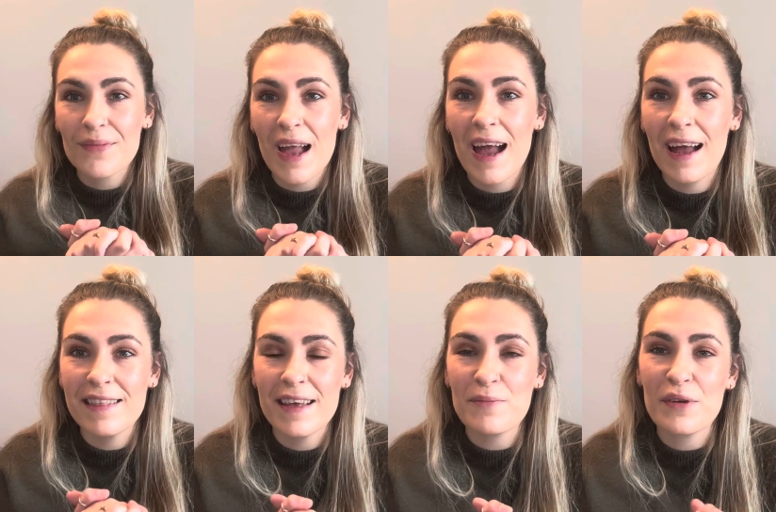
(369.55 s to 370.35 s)
And
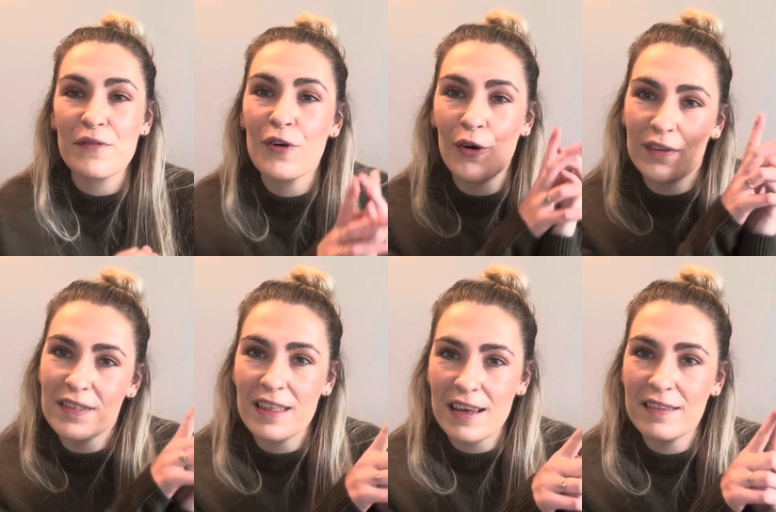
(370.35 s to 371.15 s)
then we've got
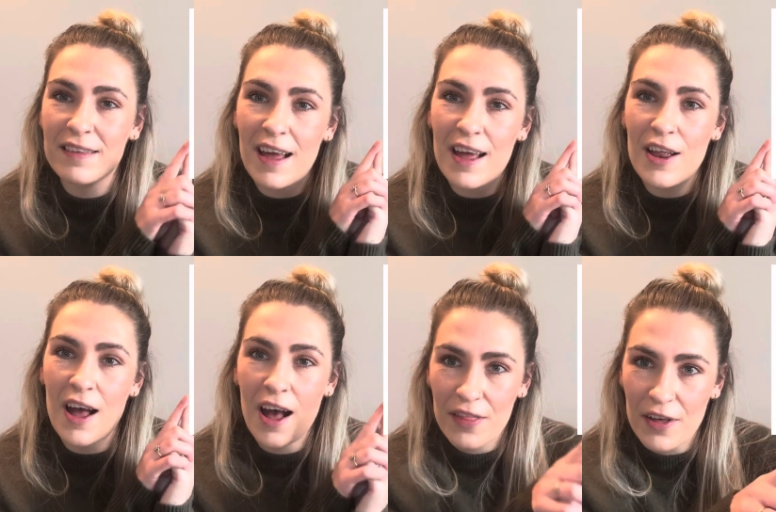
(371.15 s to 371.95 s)
this
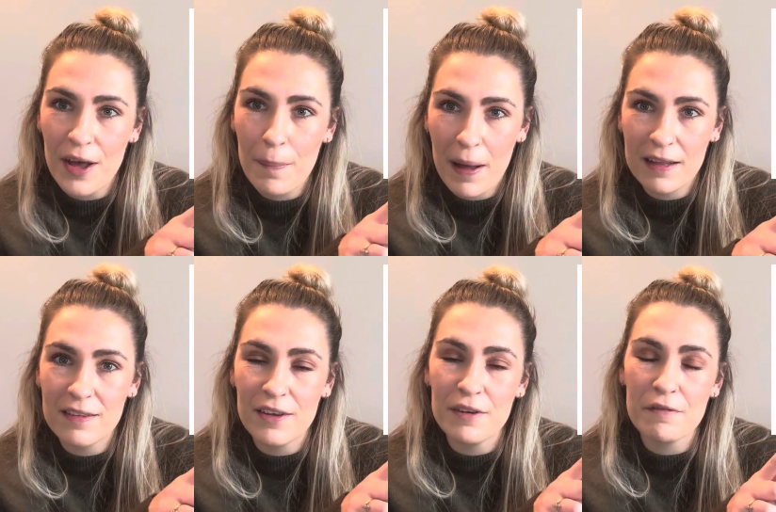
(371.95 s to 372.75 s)
other
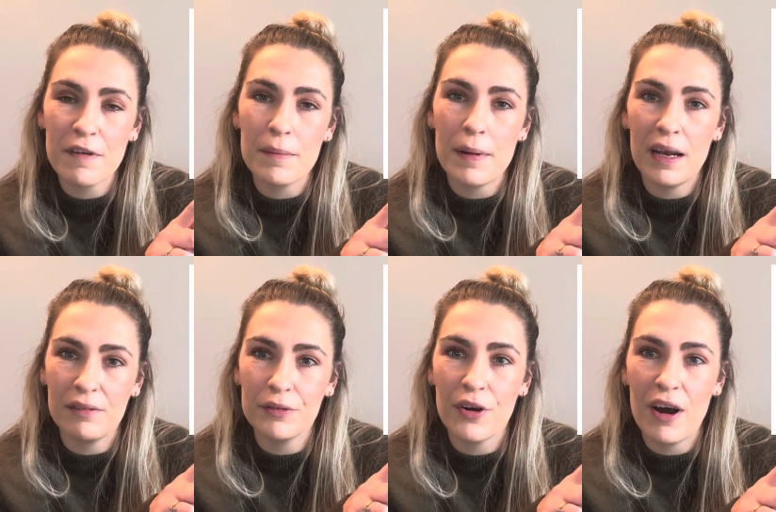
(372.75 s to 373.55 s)
pattern from
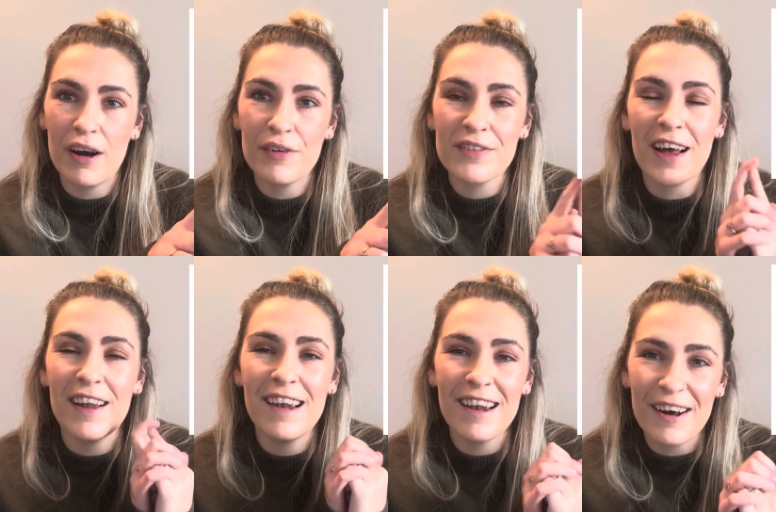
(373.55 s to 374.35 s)
Lovecrafts. I
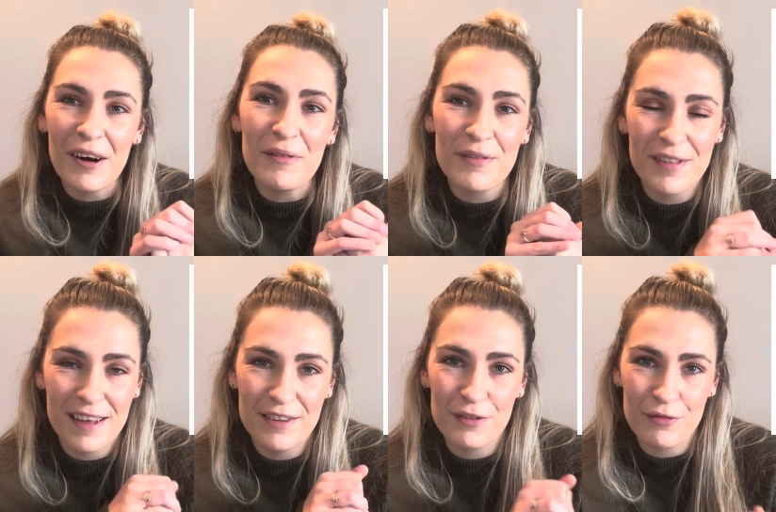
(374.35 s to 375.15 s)
love
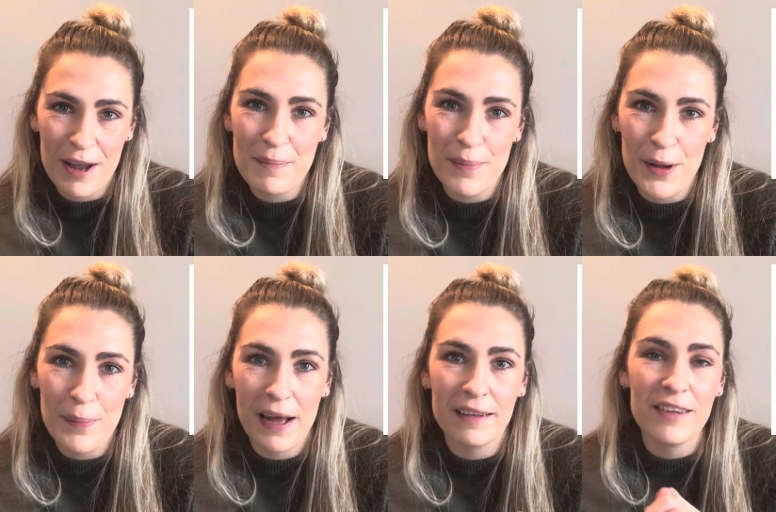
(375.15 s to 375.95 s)
this rainbow
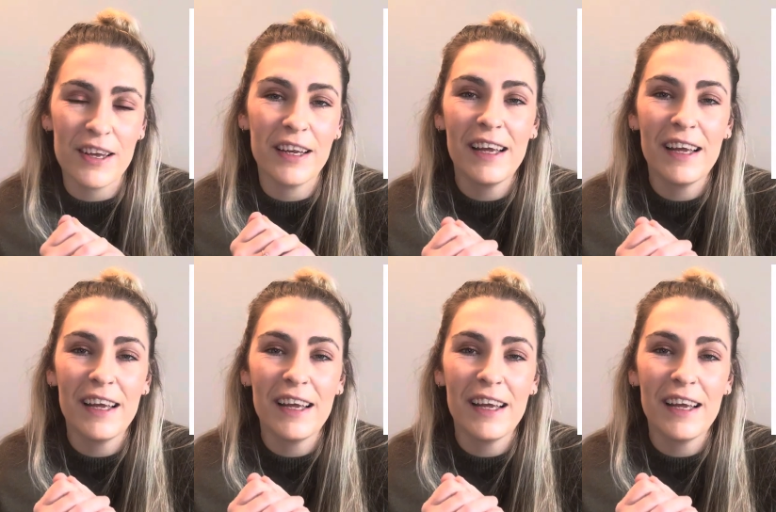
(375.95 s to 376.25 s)
pattern.